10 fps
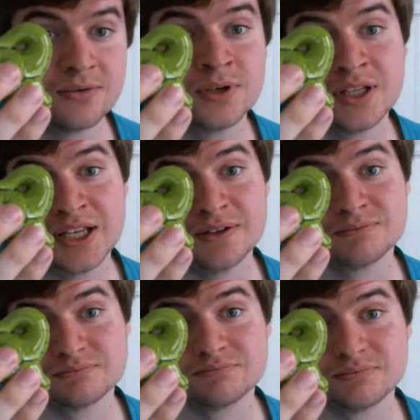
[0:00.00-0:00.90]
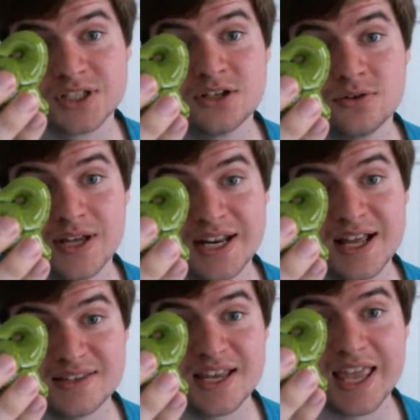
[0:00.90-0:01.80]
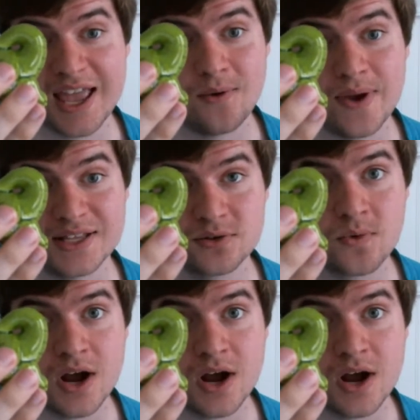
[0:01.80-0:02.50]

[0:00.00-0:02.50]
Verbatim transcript: really you idiots i can't wait to